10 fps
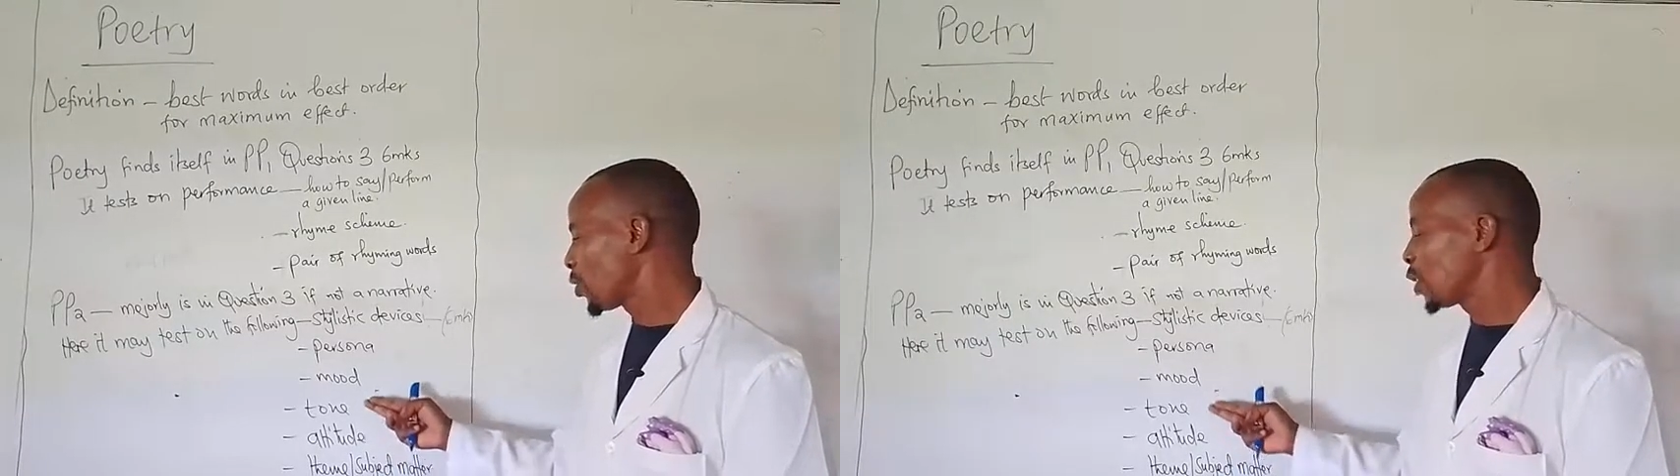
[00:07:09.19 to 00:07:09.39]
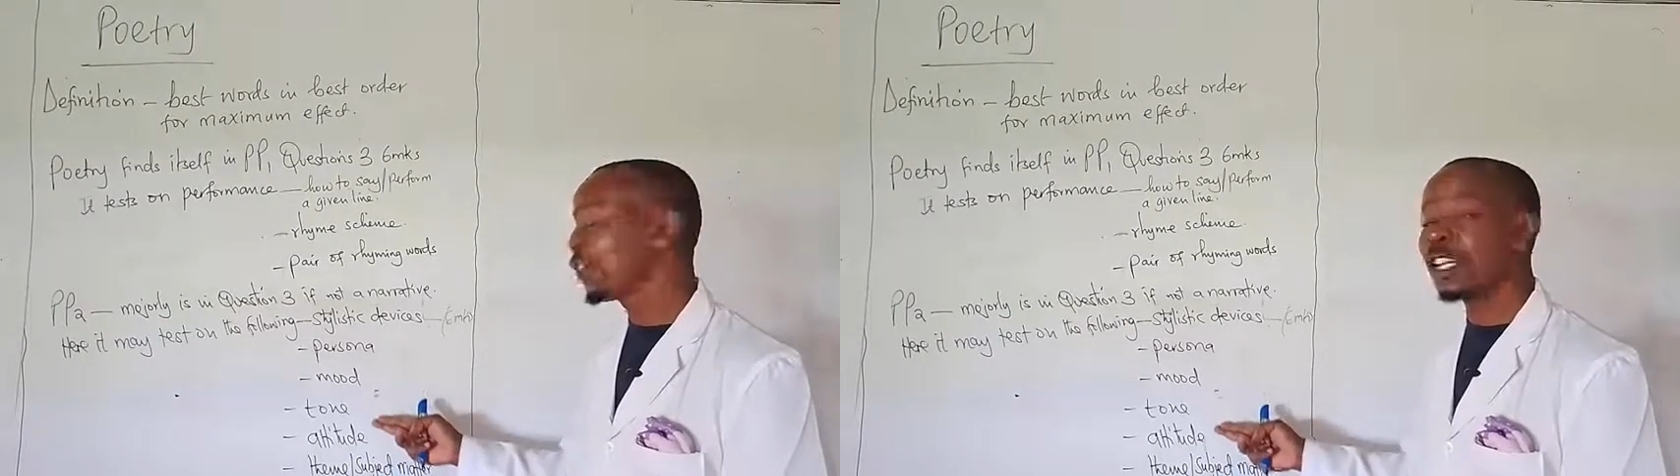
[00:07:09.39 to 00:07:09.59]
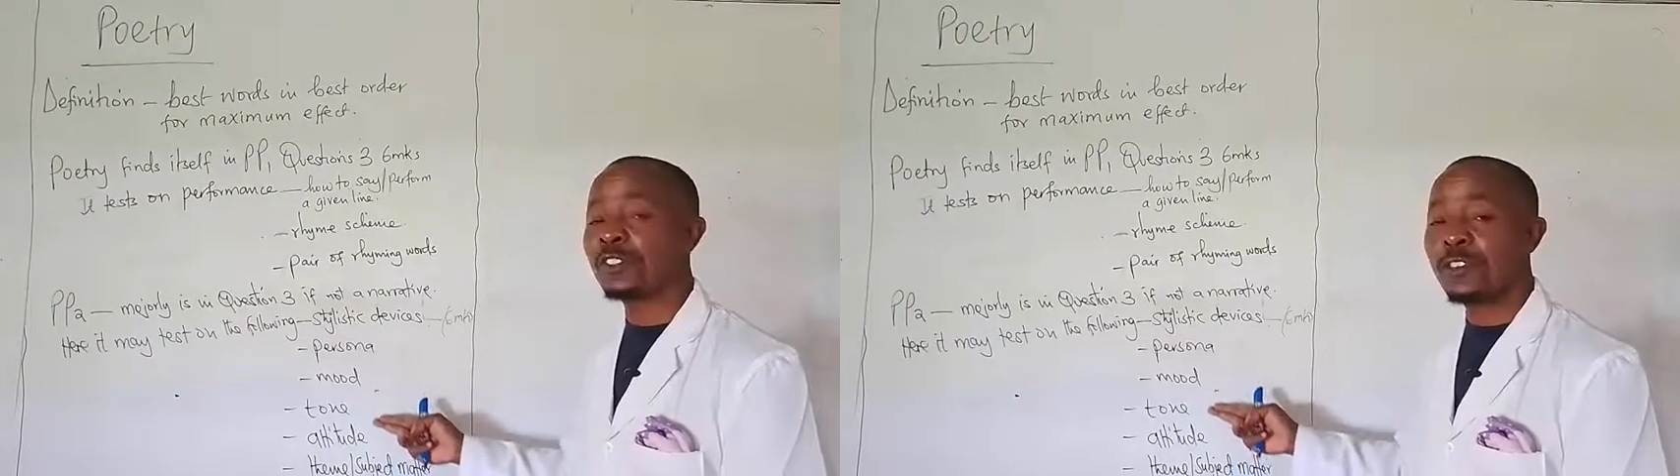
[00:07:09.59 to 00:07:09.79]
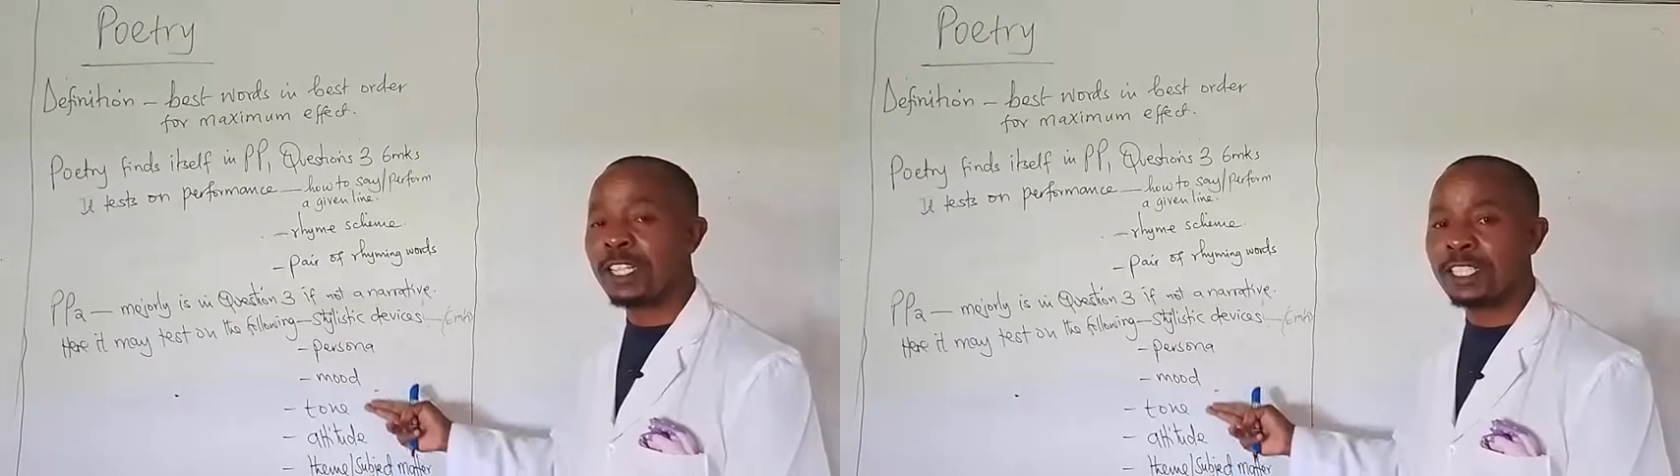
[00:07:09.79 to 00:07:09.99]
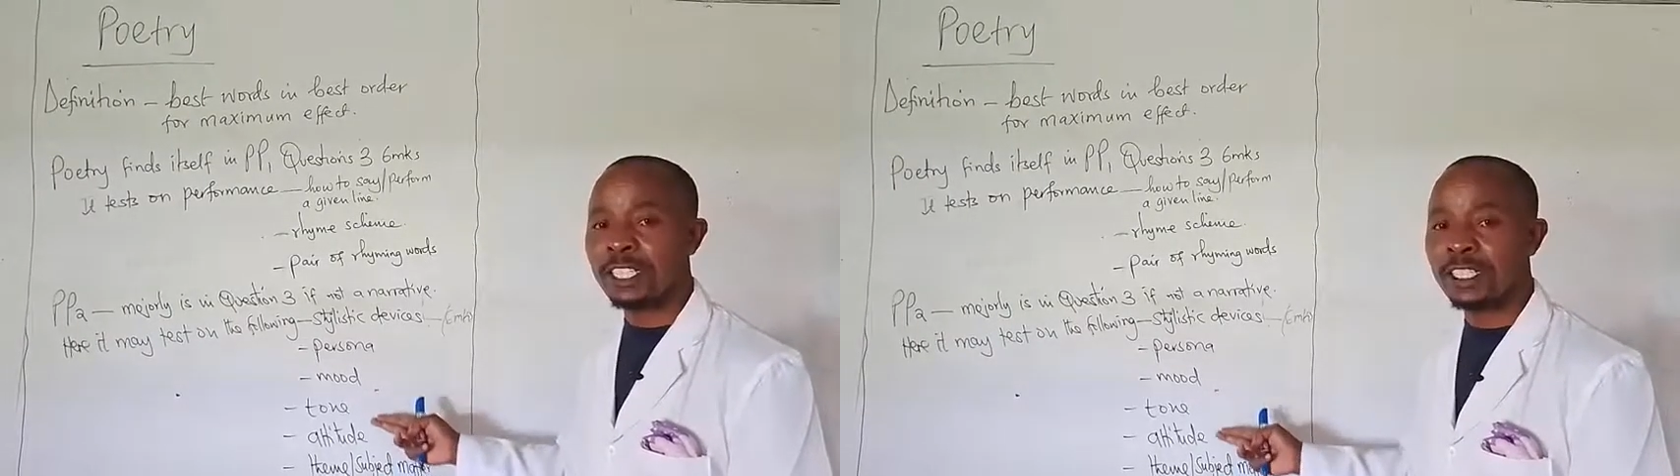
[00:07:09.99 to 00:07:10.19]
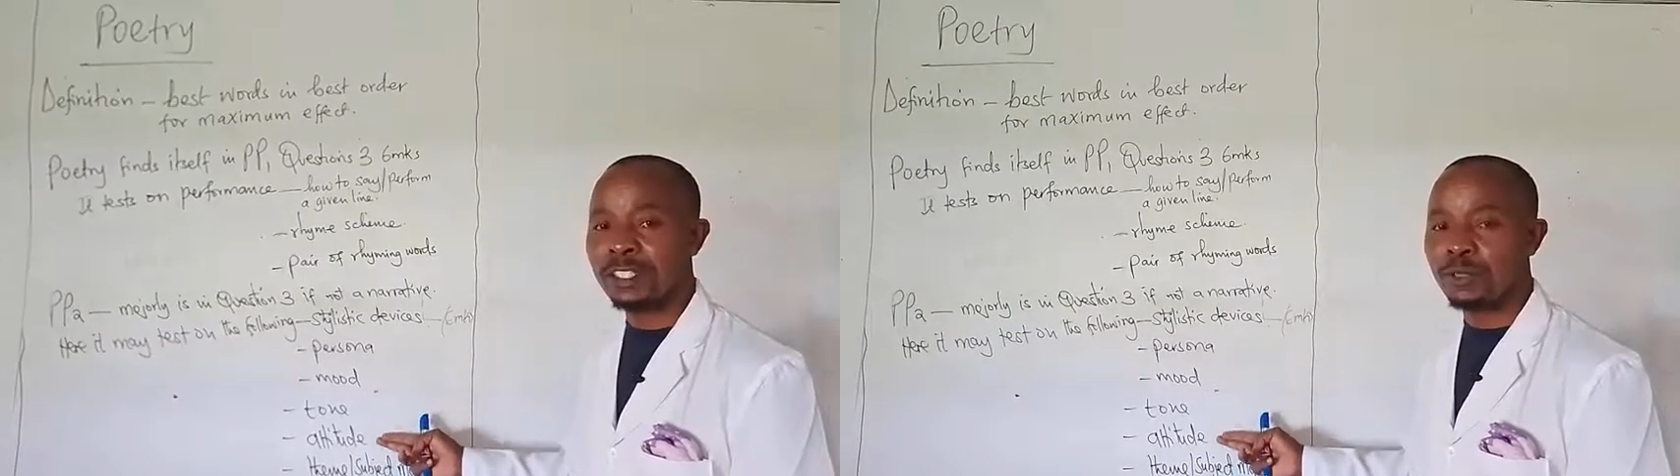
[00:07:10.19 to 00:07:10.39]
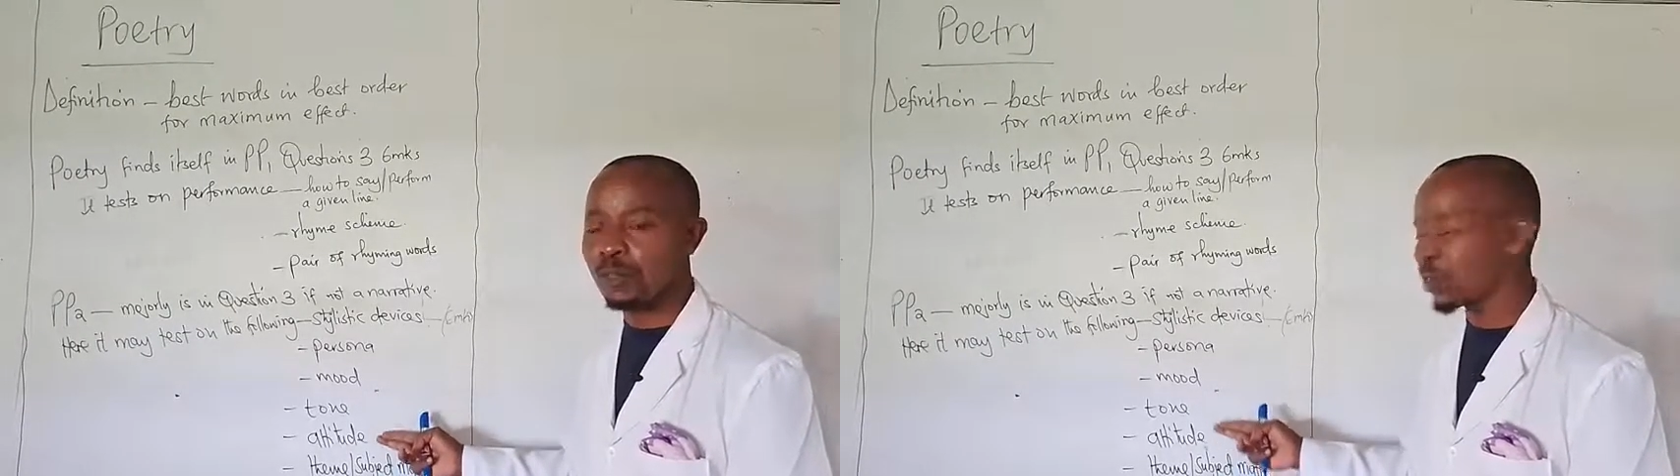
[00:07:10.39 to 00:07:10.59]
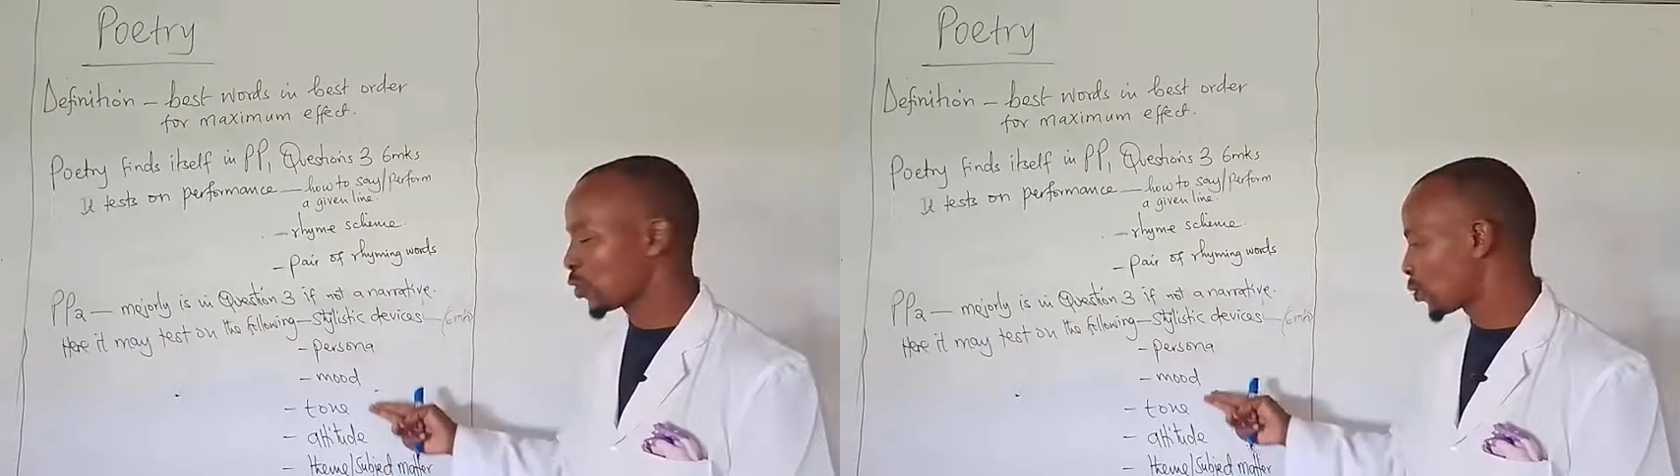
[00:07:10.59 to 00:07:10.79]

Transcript: give advantage to those